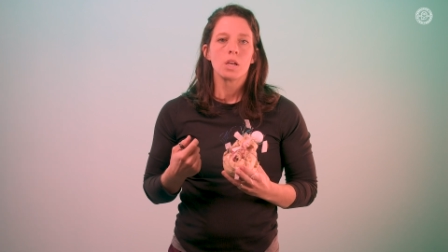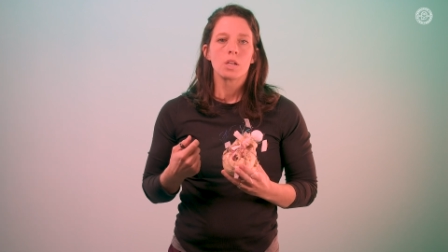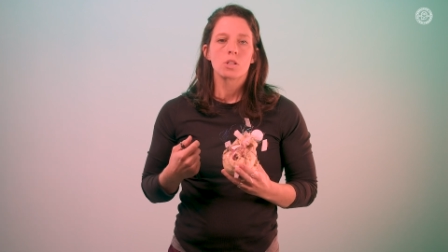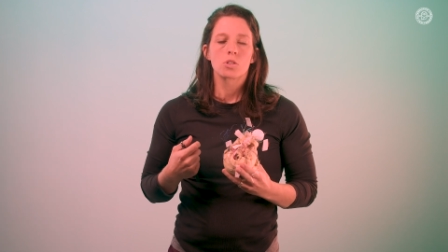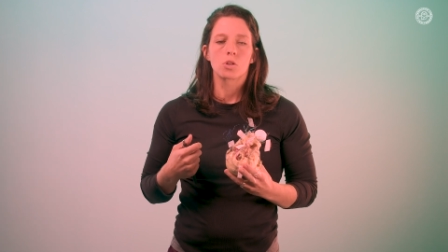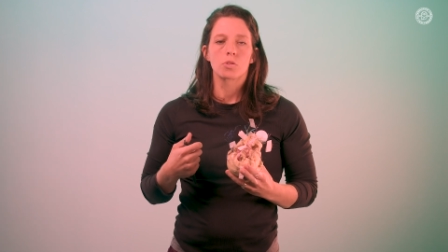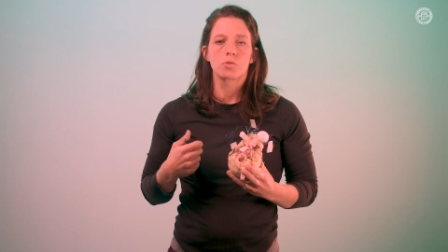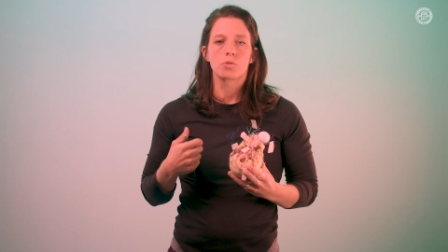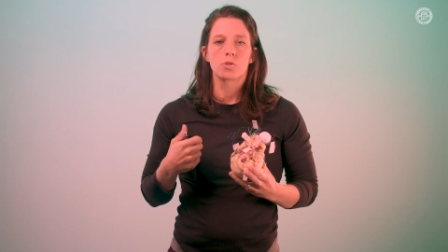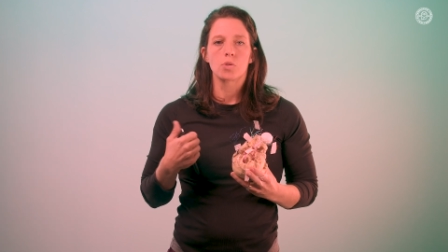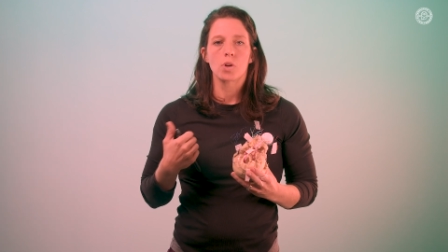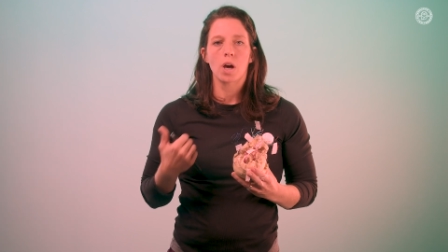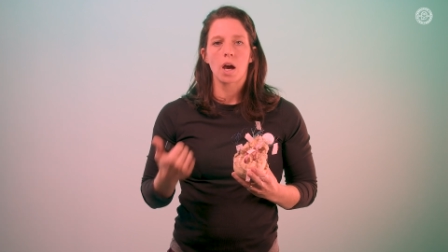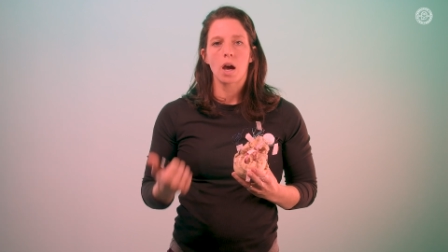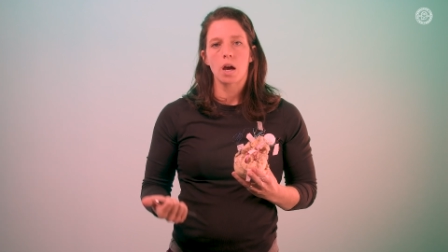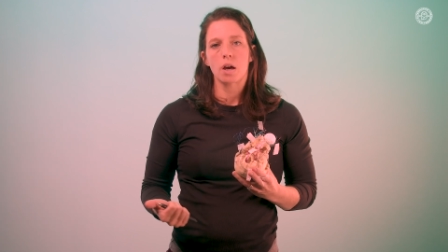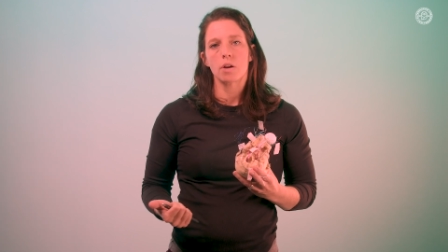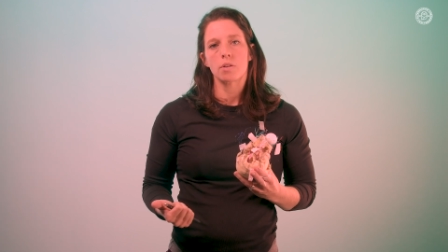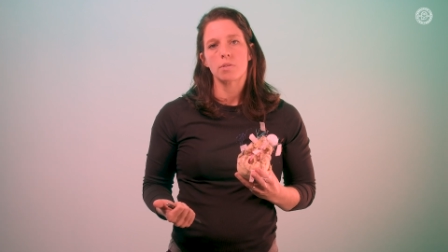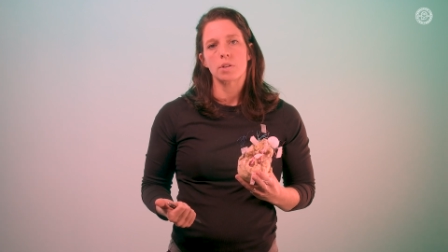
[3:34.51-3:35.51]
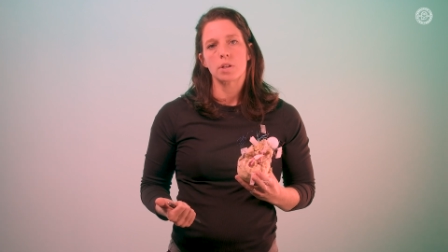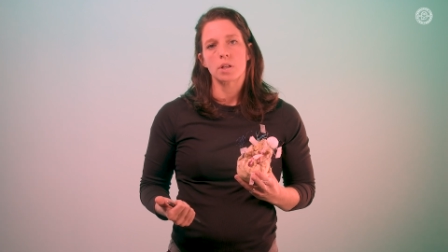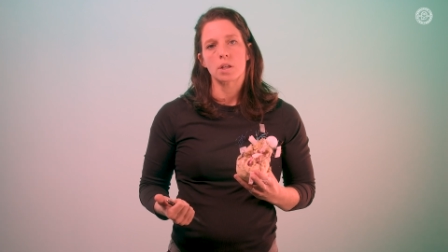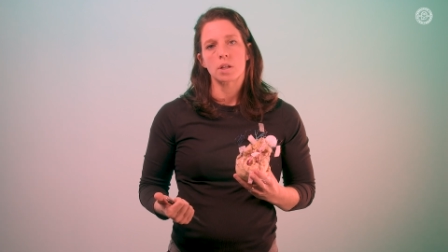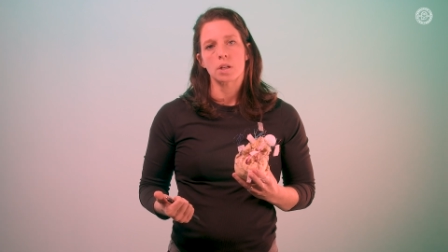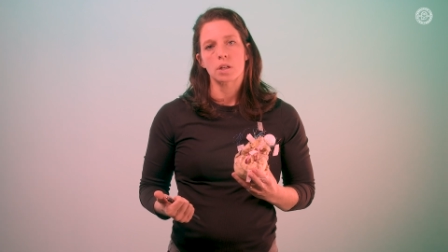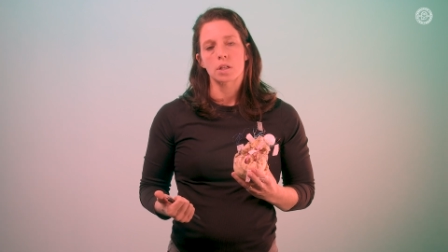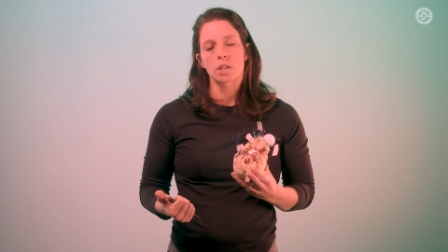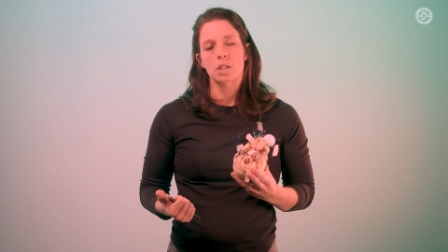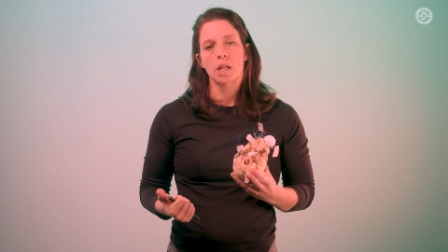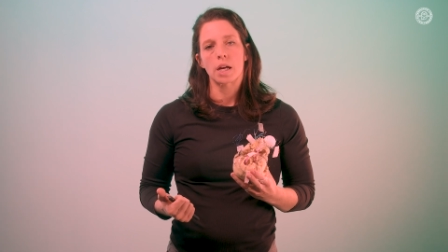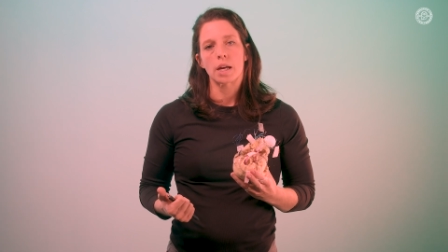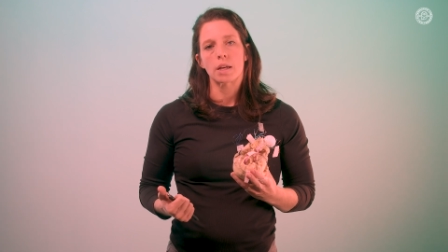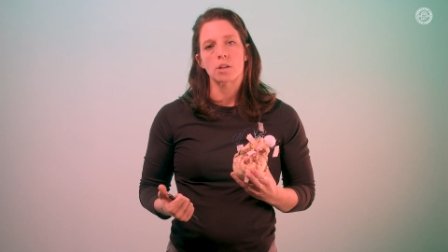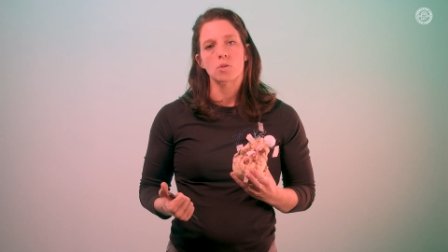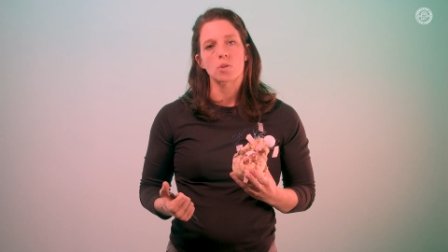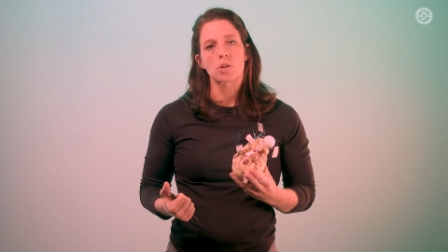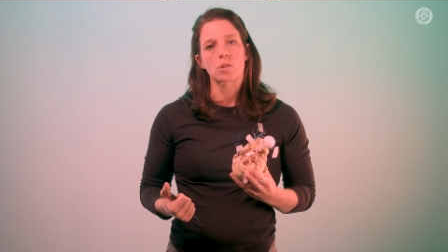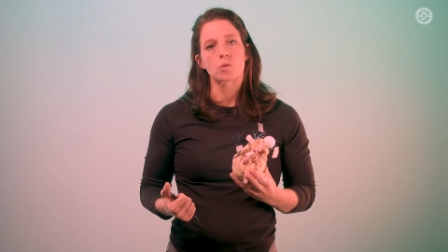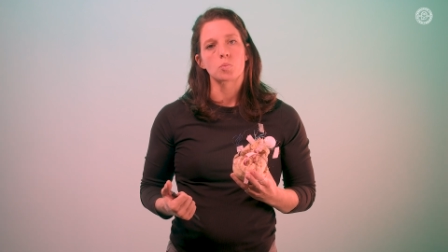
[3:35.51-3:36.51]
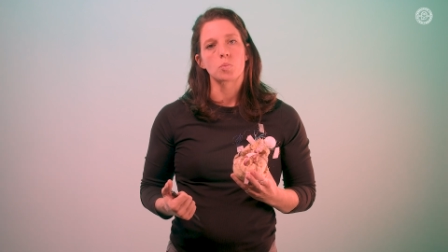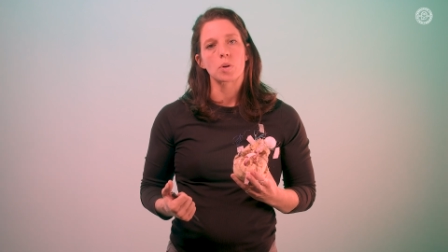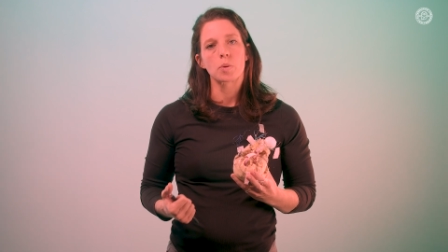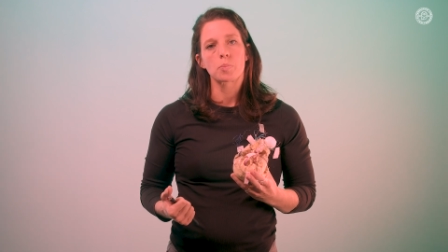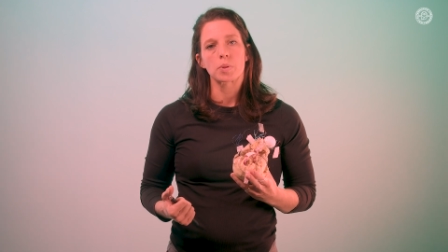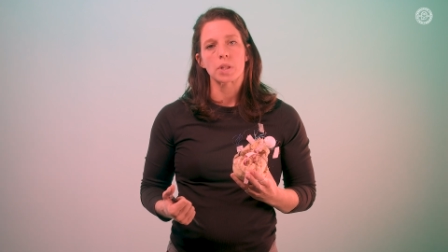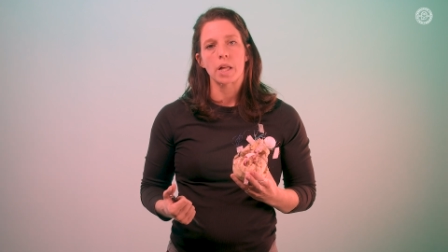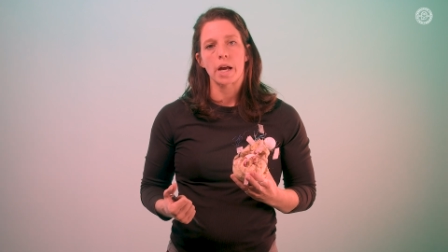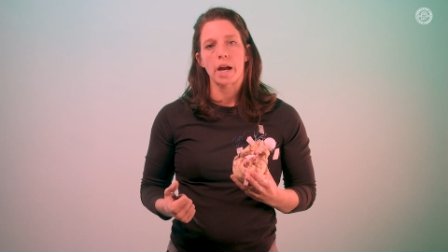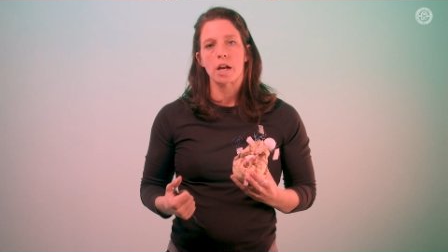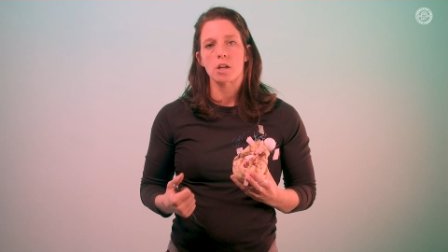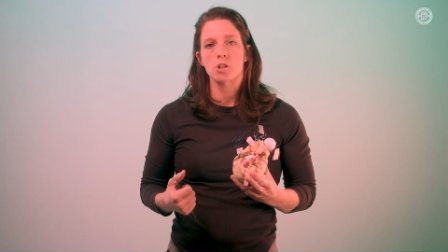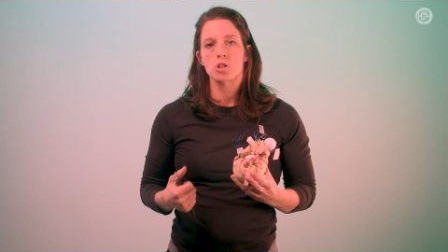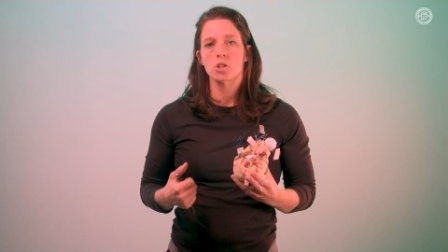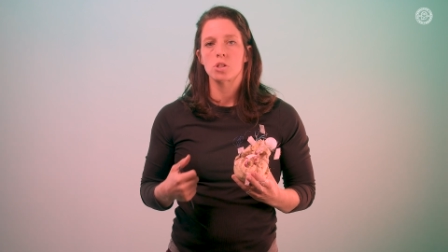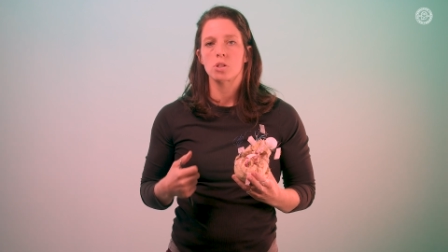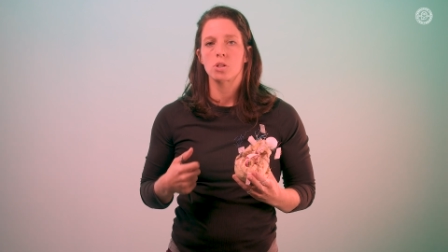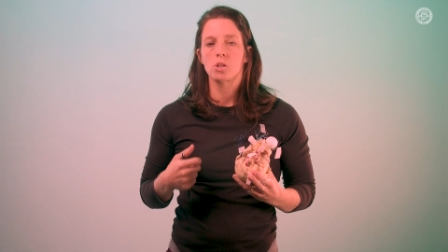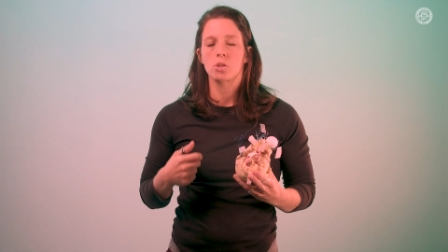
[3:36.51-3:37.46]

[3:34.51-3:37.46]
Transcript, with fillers: So if you have a client who has whiplash,